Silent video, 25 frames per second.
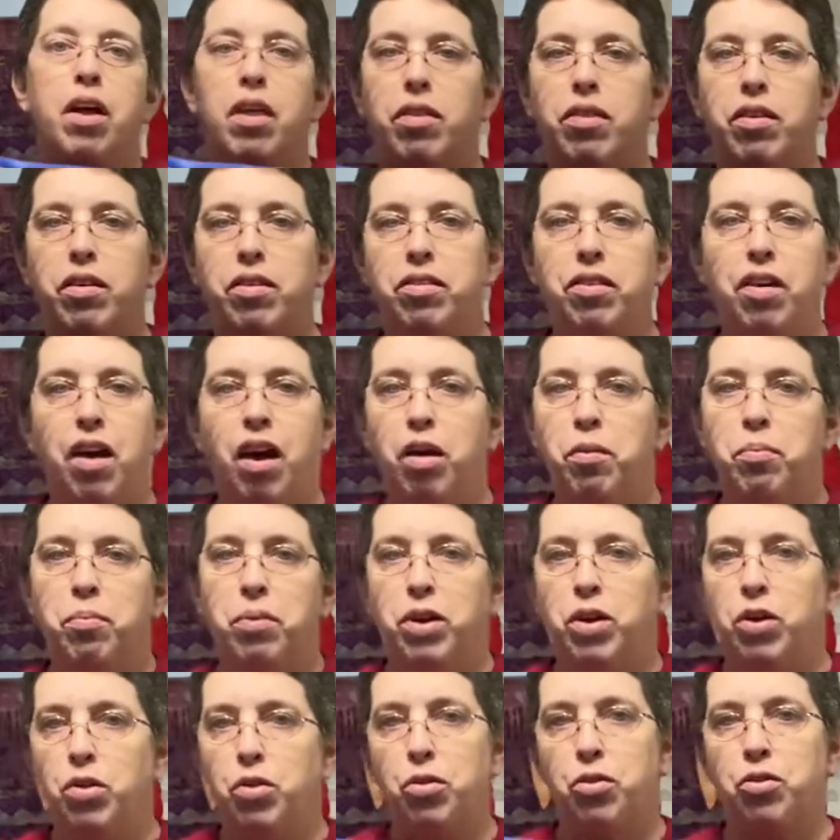these can be
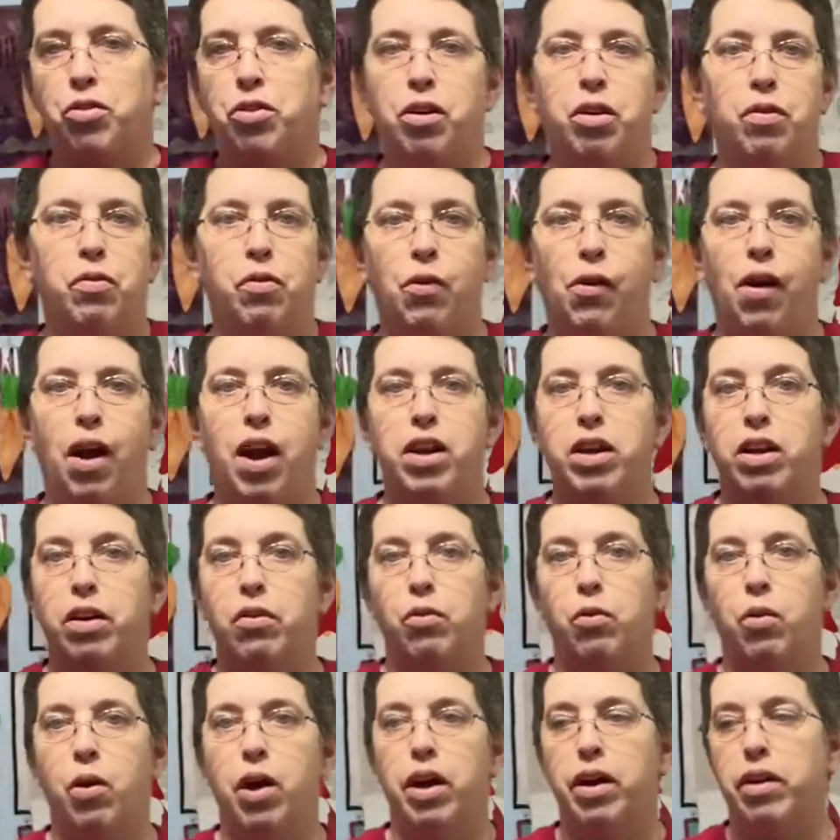used in a variety
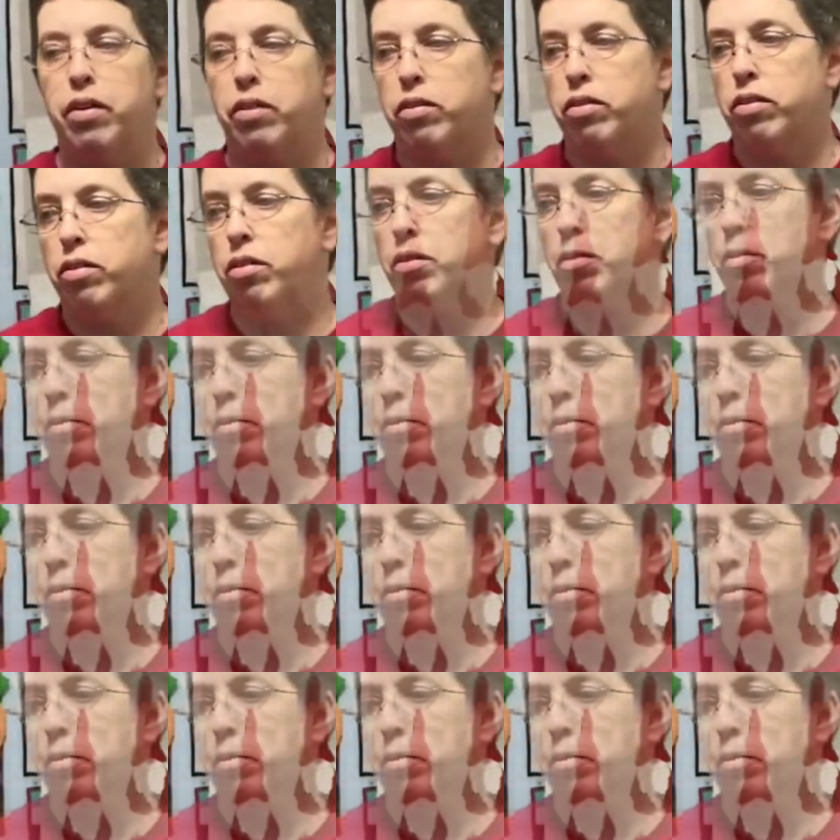of ways.